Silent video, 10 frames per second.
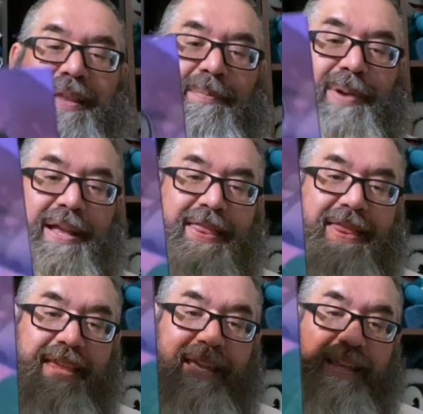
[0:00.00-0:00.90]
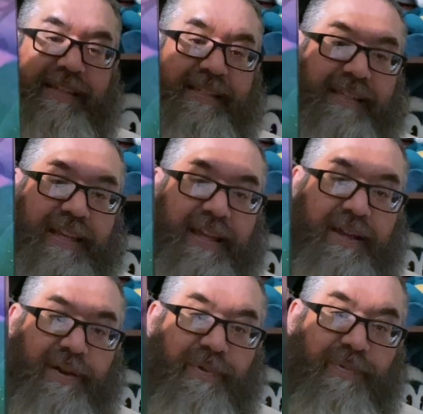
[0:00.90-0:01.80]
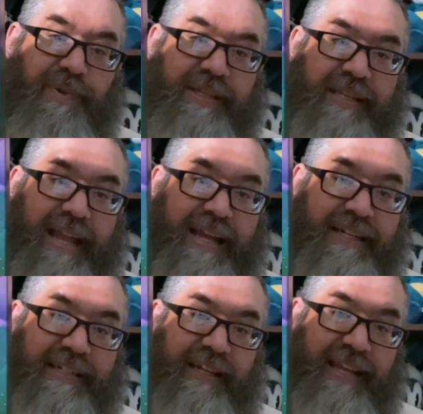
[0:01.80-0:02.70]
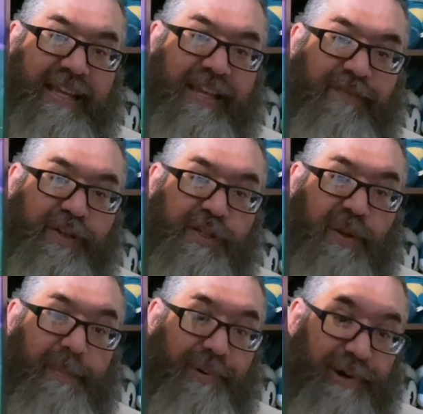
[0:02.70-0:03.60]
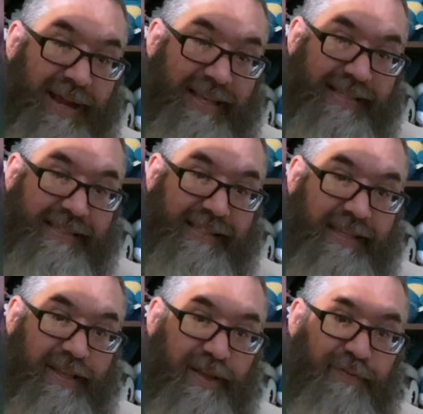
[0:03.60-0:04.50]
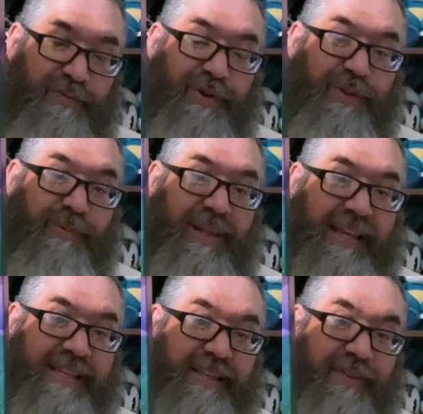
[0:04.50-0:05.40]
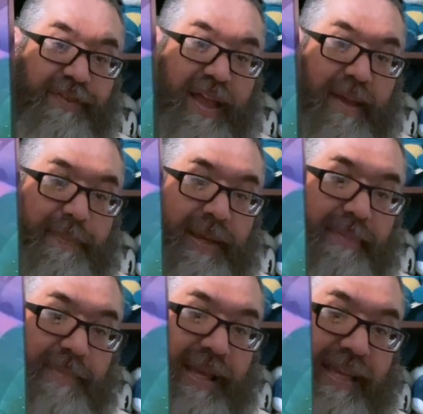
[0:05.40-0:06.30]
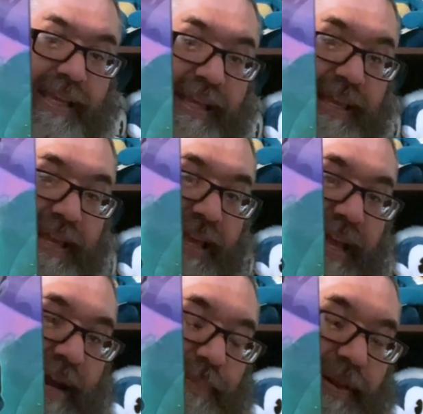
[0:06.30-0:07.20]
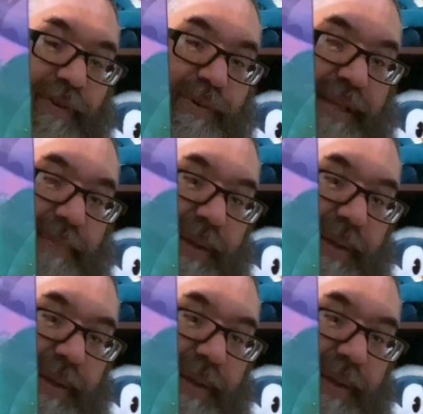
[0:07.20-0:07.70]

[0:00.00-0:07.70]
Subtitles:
but this was actually given to press for the release of Epic Mickey, and I believe it was Epic